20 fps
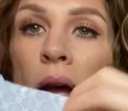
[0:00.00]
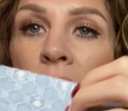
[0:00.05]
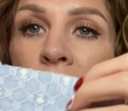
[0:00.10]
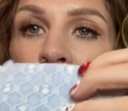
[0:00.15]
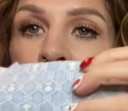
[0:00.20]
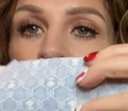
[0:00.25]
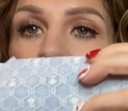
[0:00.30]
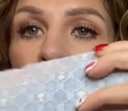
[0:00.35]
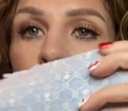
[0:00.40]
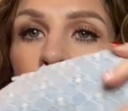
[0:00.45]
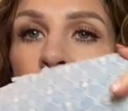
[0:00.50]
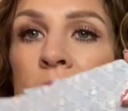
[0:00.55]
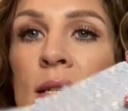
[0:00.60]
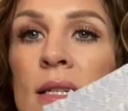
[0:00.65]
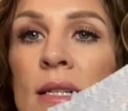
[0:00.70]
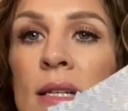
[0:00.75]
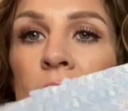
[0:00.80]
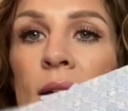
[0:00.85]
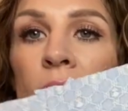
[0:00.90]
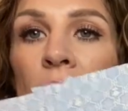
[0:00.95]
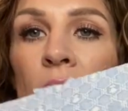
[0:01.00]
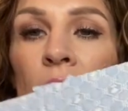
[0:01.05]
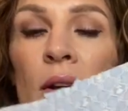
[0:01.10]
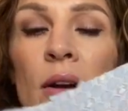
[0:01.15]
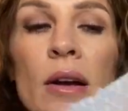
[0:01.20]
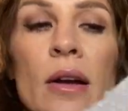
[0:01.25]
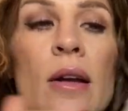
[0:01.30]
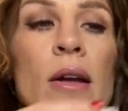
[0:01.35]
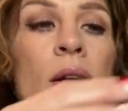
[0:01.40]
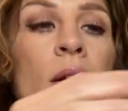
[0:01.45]
sides together.
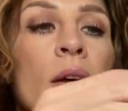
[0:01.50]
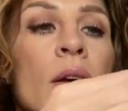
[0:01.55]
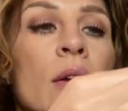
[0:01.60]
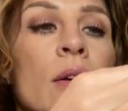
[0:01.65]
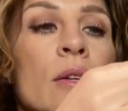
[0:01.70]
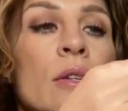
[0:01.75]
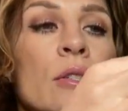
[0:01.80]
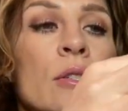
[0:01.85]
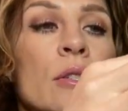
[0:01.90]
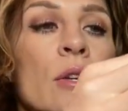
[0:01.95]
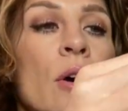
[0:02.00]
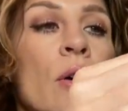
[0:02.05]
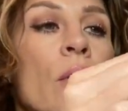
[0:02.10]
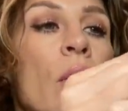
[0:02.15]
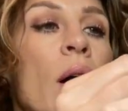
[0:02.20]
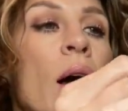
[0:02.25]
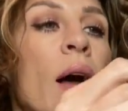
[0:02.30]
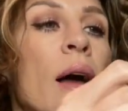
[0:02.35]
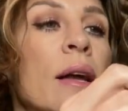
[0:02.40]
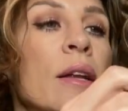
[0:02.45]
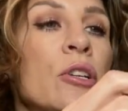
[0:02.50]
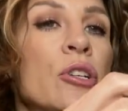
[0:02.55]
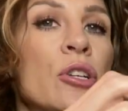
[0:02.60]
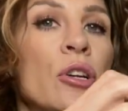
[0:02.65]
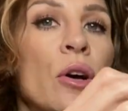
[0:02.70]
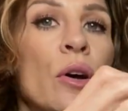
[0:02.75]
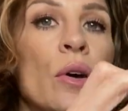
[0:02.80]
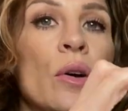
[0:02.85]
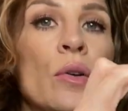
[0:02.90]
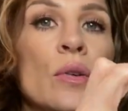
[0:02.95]
So I
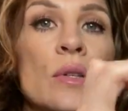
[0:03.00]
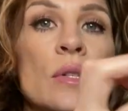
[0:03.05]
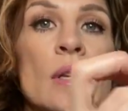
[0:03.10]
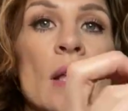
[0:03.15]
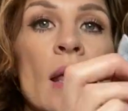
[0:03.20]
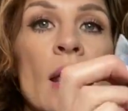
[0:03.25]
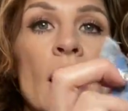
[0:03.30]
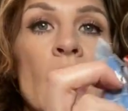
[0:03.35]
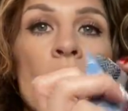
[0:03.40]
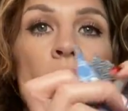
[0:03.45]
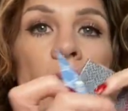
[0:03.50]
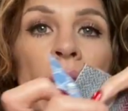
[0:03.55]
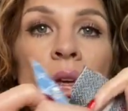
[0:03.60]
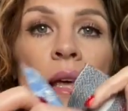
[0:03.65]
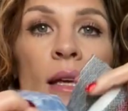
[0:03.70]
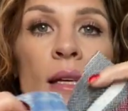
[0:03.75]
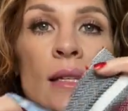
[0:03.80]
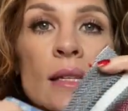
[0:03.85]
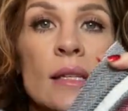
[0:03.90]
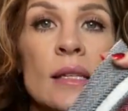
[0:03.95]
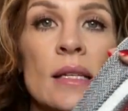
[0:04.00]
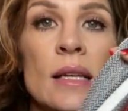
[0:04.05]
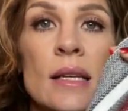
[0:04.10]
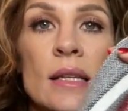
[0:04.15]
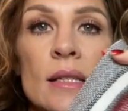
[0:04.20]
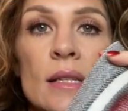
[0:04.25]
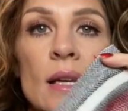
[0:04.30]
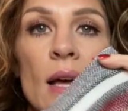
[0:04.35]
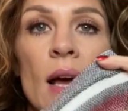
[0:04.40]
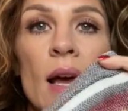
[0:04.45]
chose this
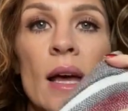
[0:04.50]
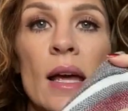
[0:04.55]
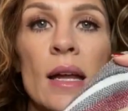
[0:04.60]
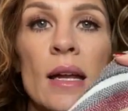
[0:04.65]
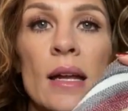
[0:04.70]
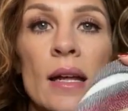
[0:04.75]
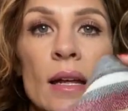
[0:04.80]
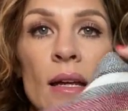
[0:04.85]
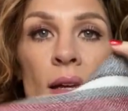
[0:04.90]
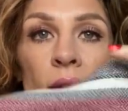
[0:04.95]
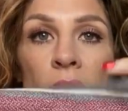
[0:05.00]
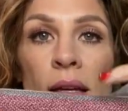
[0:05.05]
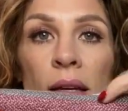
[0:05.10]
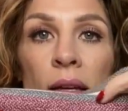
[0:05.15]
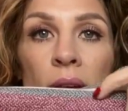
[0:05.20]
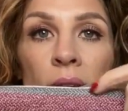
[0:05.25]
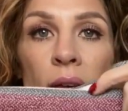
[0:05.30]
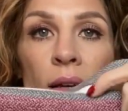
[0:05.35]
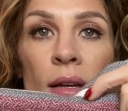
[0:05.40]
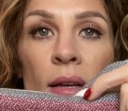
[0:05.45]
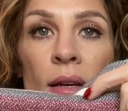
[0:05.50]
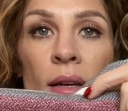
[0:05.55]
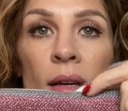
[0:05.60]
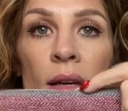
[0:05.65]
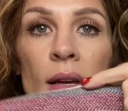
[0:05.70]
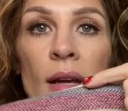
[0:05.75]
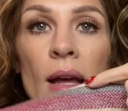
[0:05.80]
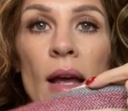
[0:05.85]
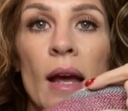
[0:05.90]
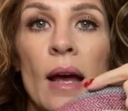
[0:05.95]
side.
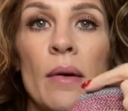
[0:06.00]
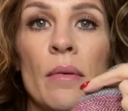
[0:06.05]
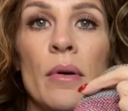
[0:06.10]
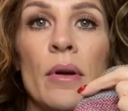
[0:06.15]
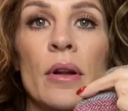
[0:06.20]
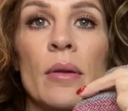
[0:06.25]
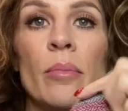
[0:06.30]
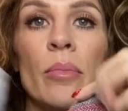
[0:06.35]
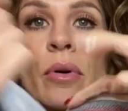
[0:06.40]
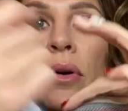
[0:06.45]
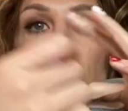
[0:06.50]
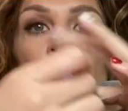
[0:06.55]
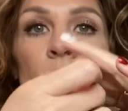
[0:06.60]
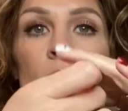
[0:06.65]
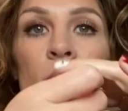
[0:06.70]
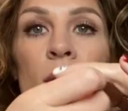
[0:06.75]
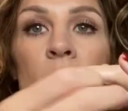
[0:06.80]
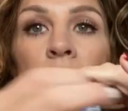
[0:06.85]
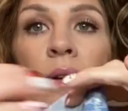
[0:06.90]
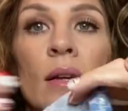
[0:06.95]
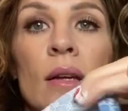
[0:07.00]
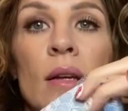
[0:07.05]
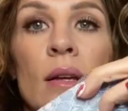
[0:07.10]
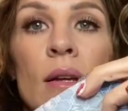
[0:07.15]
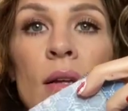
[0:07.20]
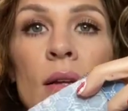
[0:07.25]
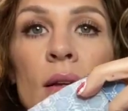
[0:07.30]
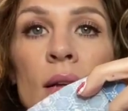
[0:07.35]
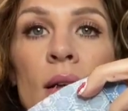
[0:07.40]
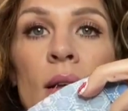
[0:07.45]
I want to put,
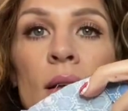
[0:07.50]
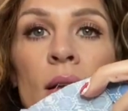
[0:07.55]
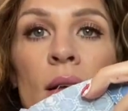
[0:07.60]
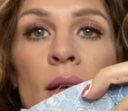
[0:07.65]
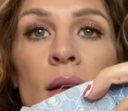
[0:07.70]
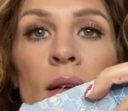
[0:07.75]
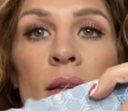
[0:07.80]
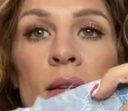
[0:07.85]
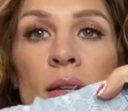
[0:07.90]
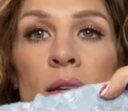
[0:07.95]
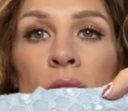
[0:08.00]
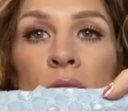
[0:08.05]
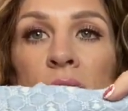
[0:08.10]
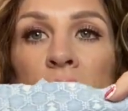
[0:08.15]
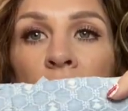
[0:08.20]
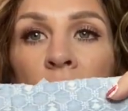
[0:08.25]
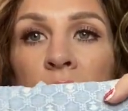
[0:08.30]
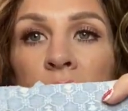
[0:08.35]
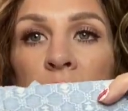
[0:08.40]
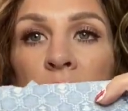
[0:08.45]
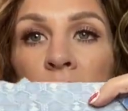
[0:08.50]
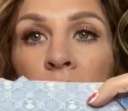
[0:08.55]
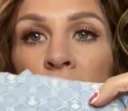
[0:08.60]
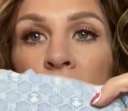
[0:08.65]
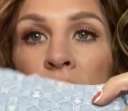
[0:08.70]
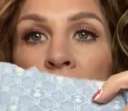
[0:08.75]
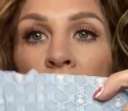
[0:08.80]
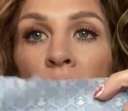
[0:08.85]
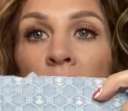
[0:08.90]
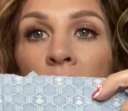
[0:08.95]
you see how I say there's
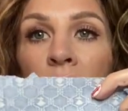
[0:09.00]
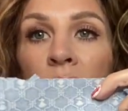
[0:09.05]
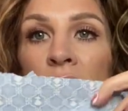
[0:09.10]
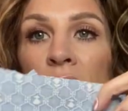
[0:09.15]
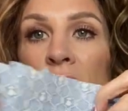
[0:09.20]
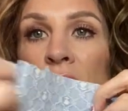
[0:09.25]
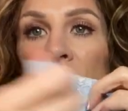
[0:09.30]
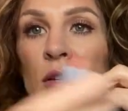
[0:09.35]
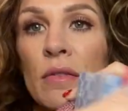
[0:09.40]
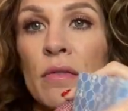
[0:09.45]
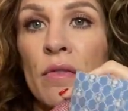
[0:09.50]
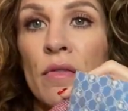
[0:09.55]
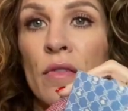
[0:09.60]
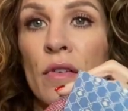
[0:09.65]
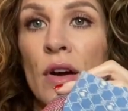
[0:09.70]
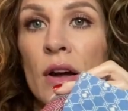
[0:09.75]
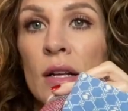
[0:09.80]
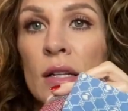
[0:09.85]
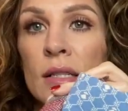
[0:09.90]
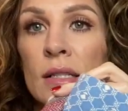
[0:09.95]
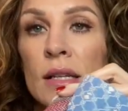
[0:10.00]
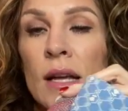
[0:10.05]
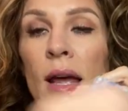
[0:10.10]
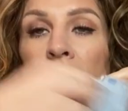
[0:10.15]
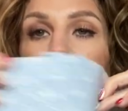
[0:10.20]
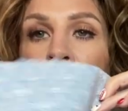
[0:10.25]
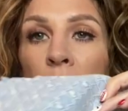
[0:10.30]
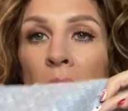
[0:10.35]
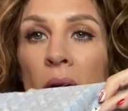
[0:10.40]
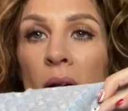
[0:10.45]
an obvious front
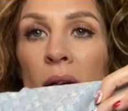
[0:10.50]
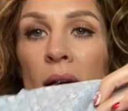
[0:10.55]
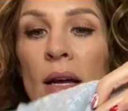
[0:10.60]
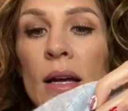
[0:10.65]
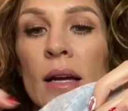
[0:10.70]
and back,